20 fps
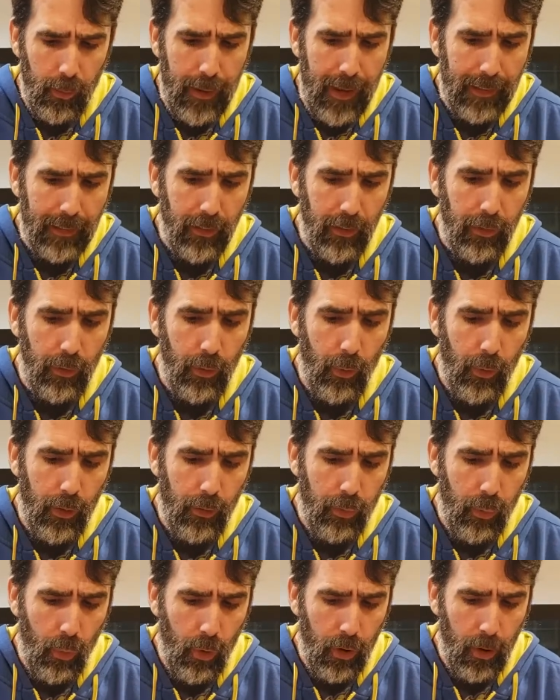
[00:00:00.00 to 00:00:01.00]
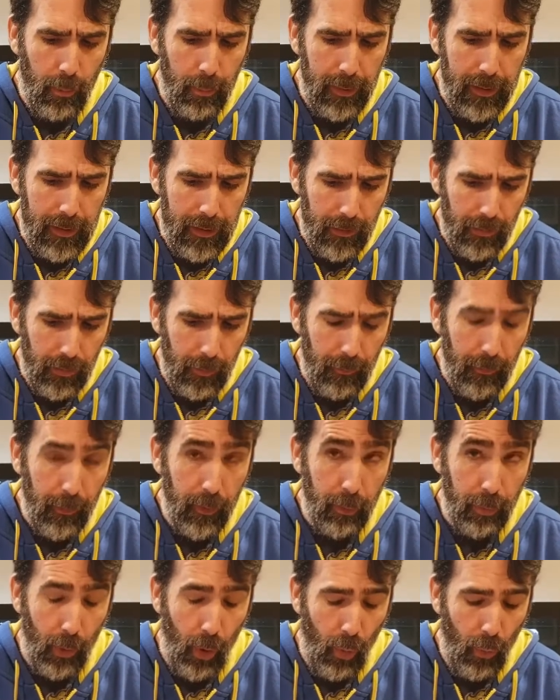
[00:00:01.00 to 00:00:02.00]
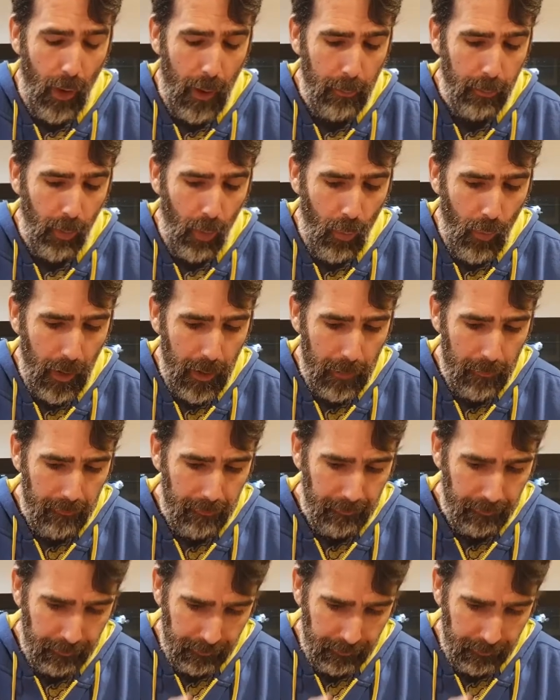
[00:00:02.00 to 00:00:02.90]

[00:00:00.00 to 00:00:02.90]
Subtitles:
So we got the Sword of War and Peace. It's pro red, pro white.